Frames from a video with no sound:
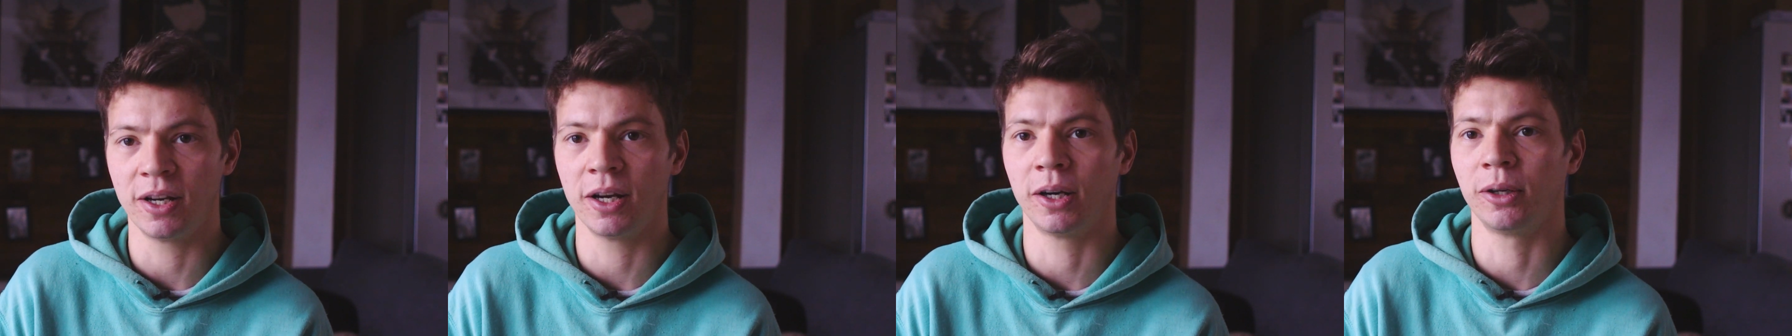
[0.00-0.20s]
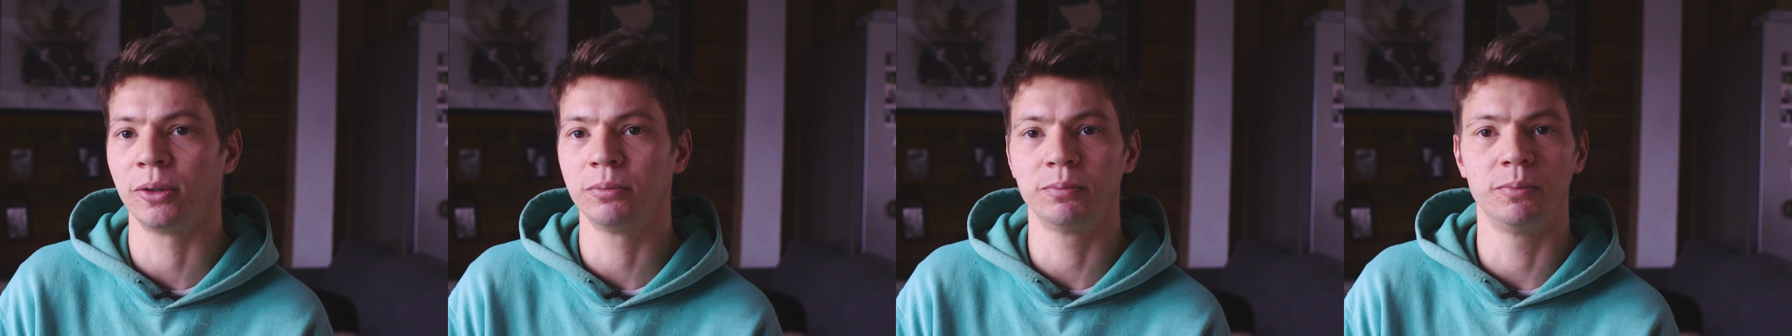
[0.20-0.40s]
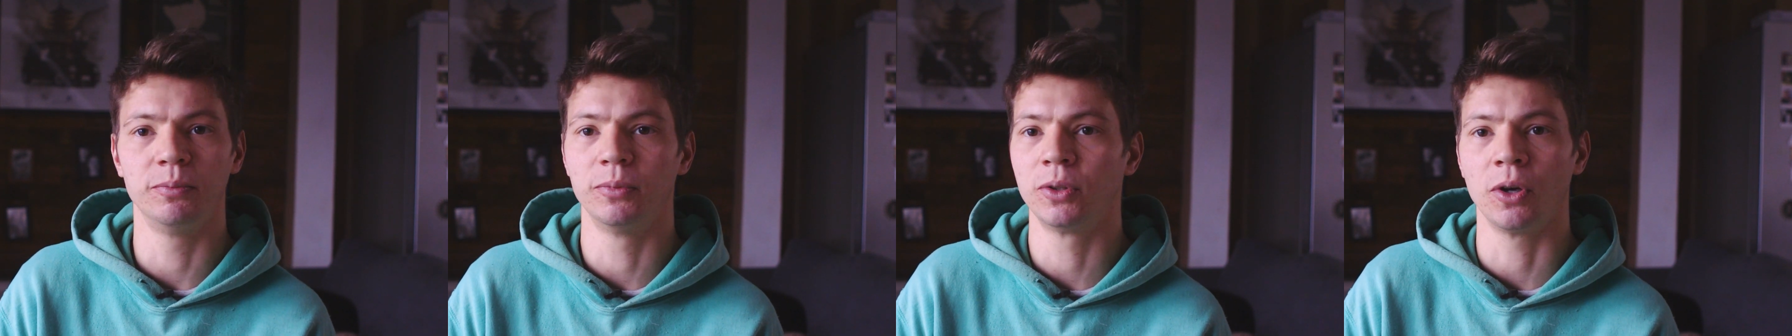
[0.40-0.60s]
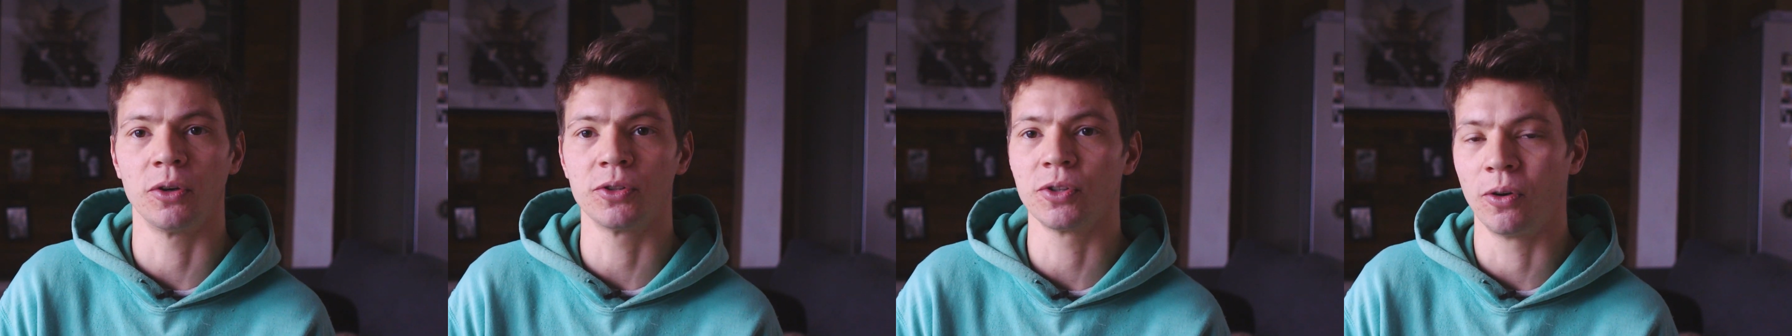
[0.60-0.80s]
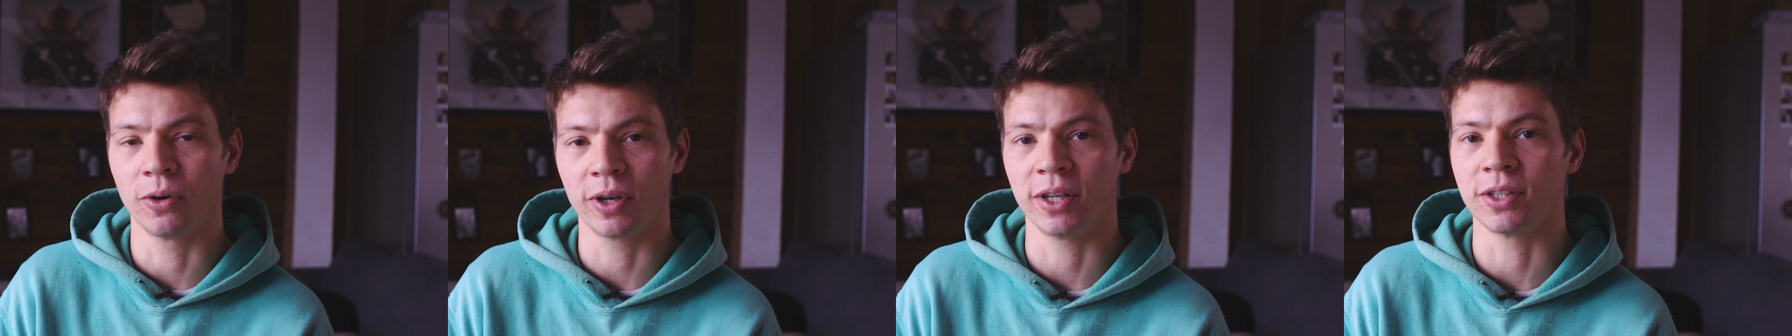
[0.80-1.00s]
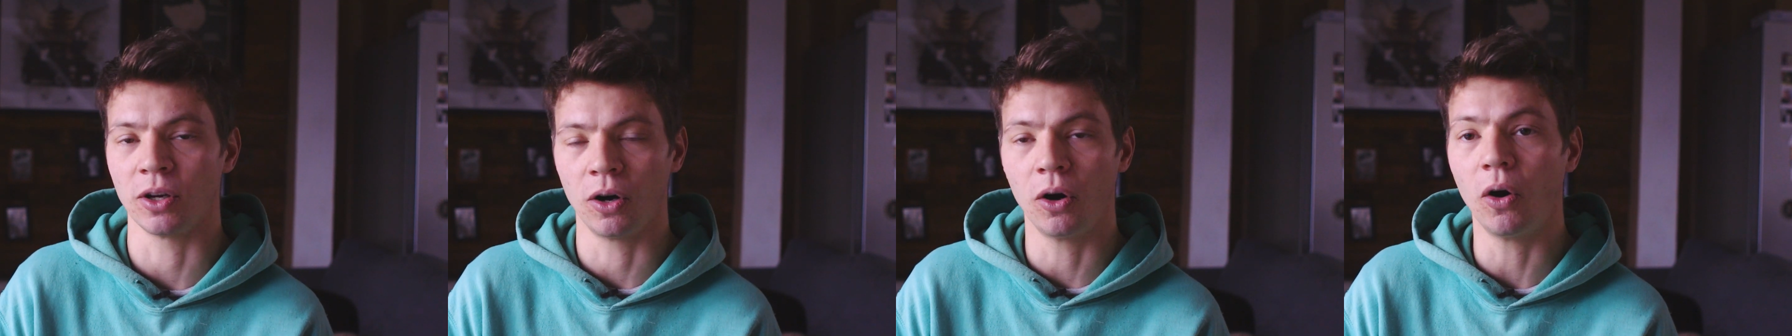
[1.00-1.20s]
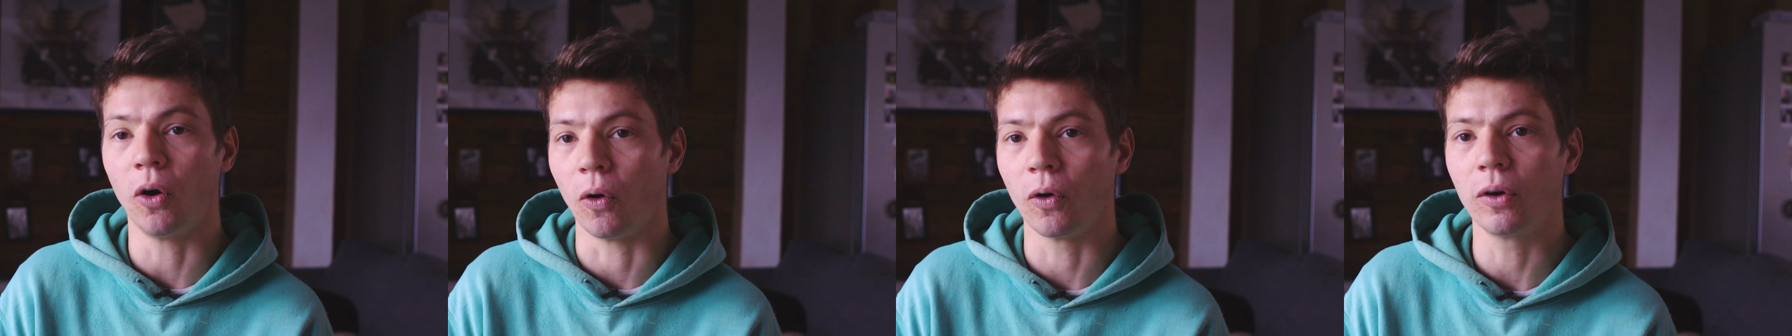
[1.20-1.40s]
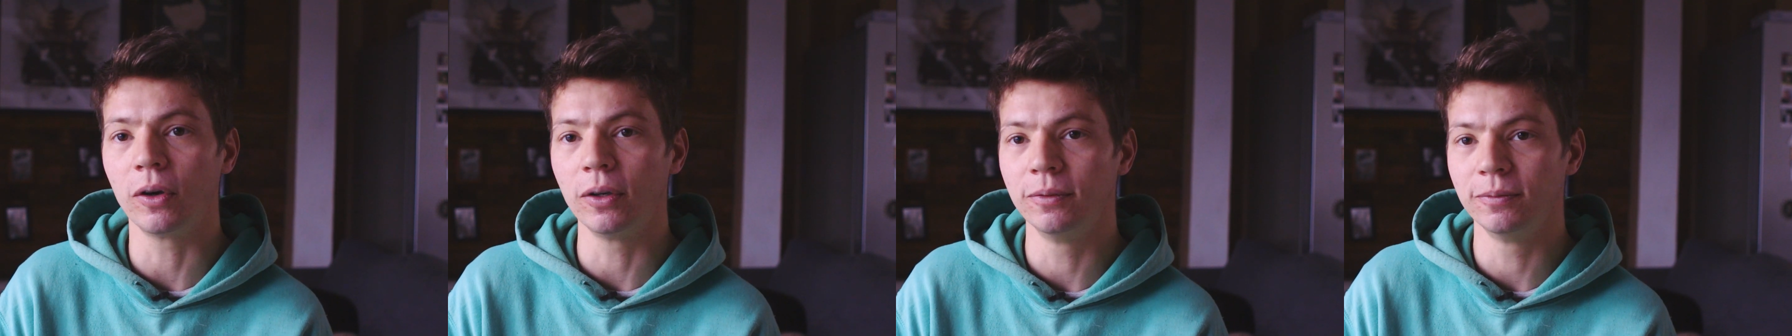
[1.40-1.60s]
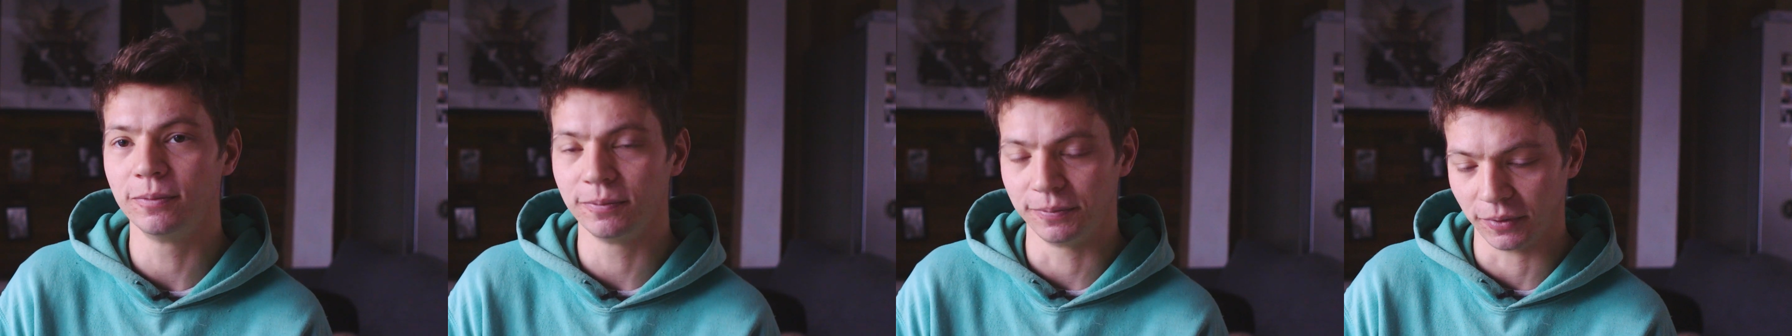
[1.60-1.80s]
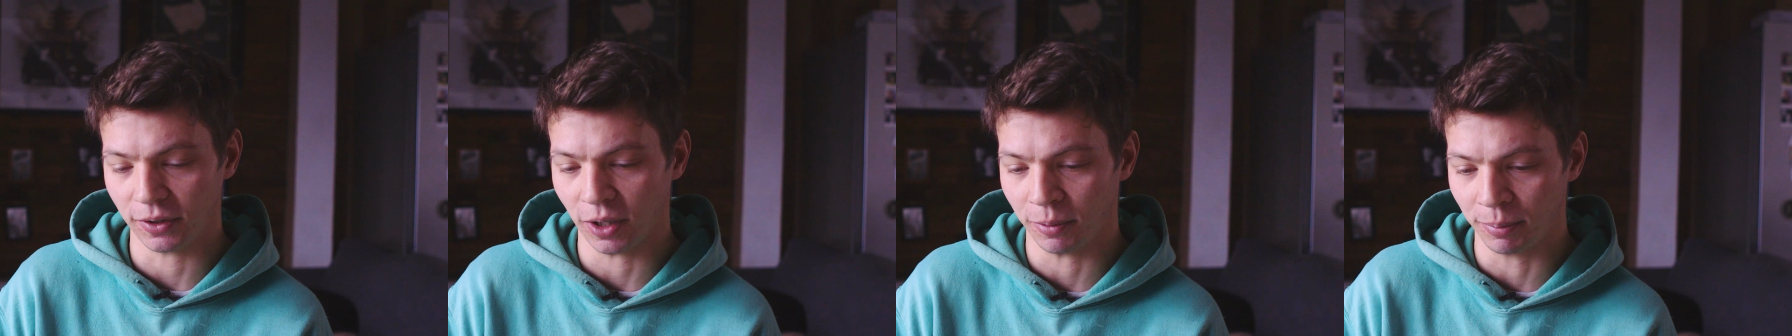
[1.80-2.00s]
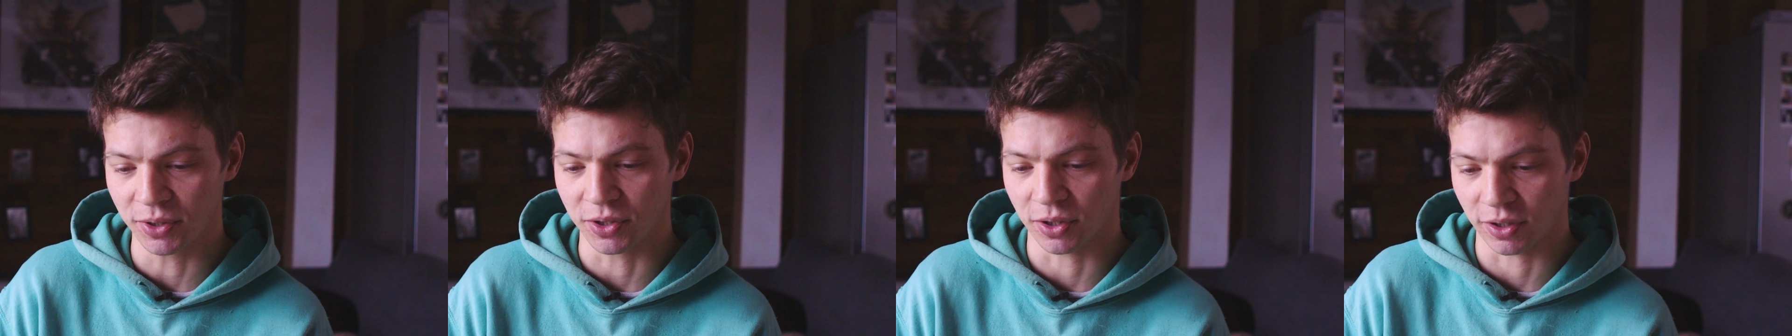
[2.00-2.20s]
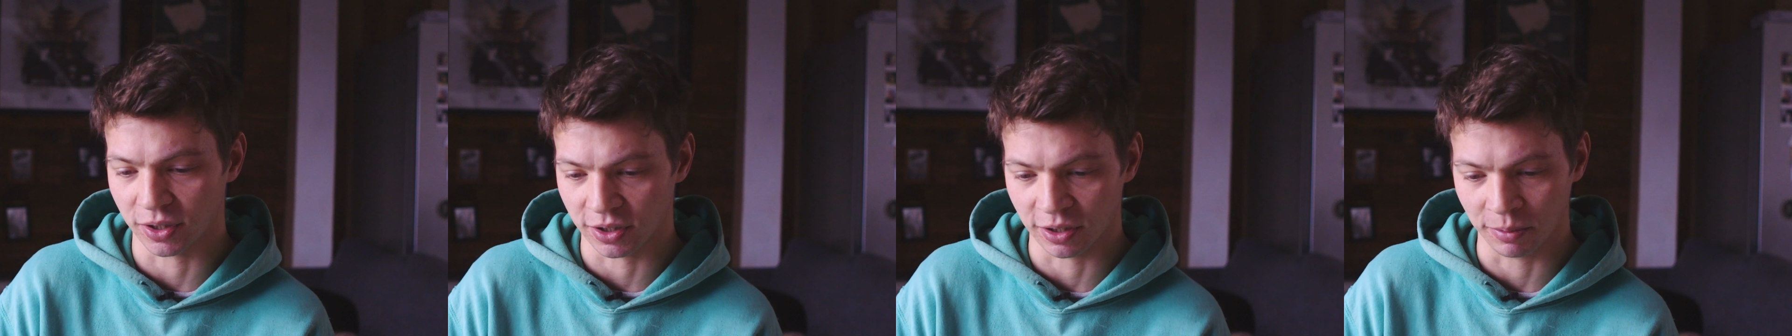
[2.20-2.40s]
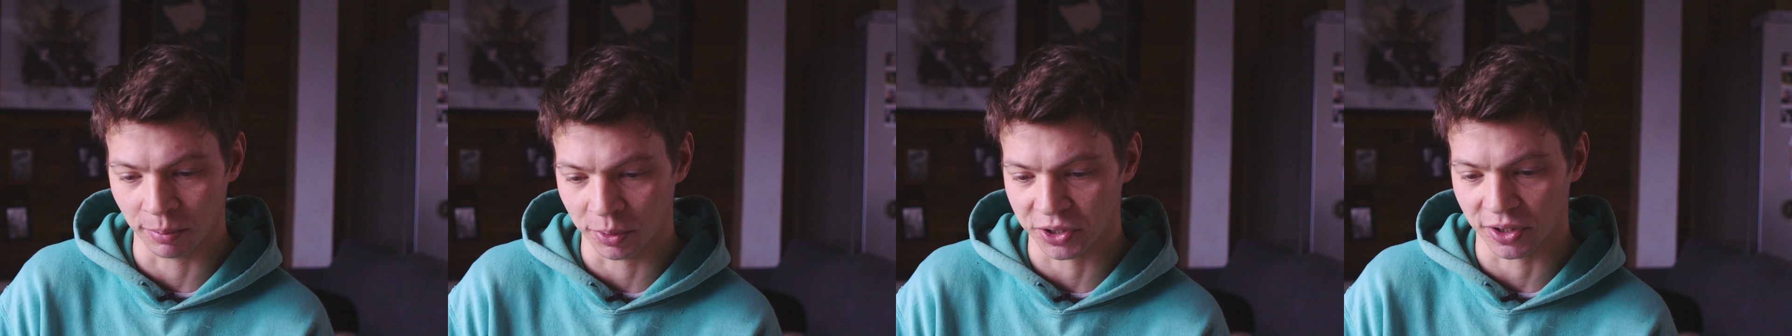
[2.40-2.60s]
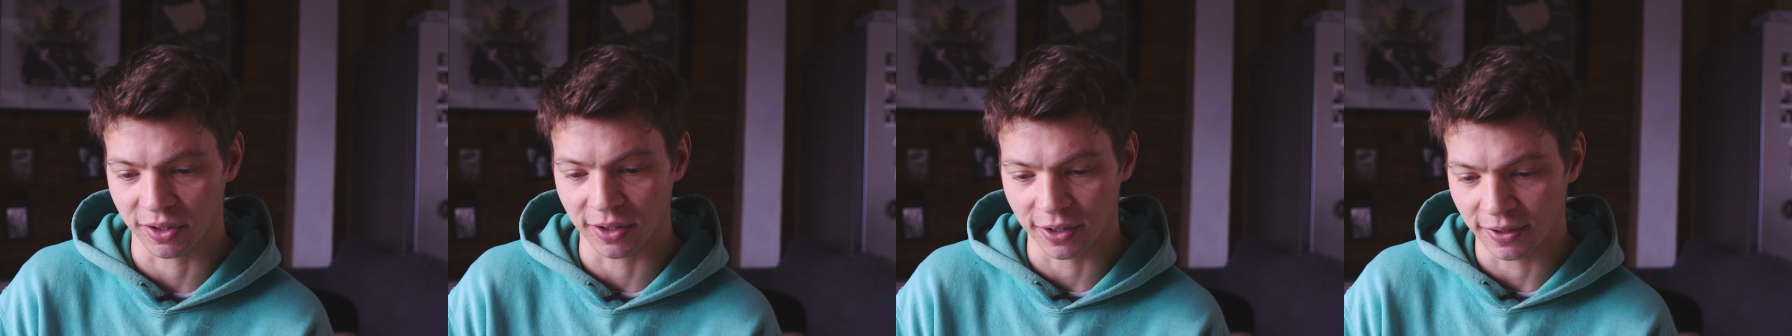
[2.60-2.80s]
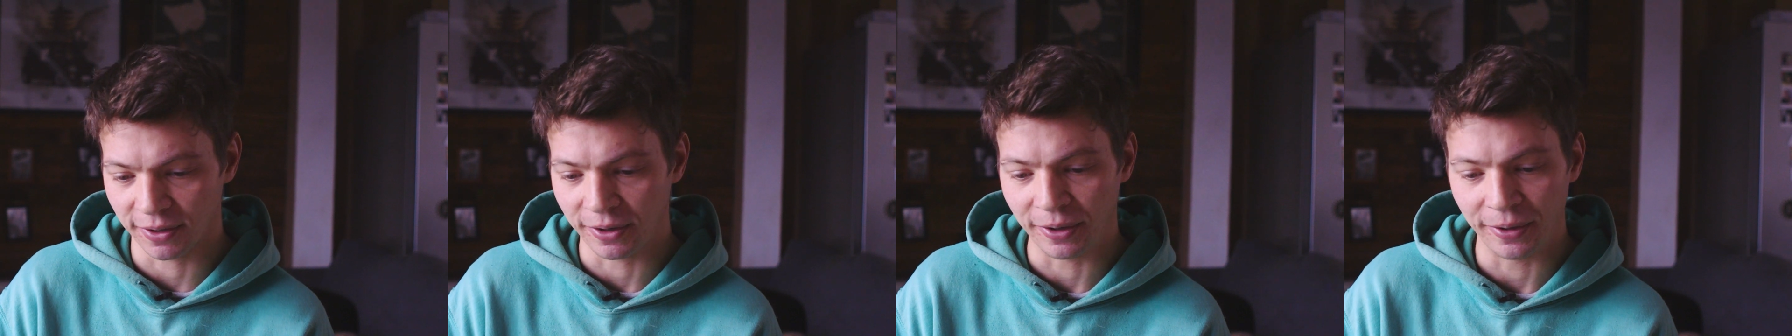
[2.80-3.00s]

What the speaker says: No, goshawk is a hawk. A buzzard is a buzzard.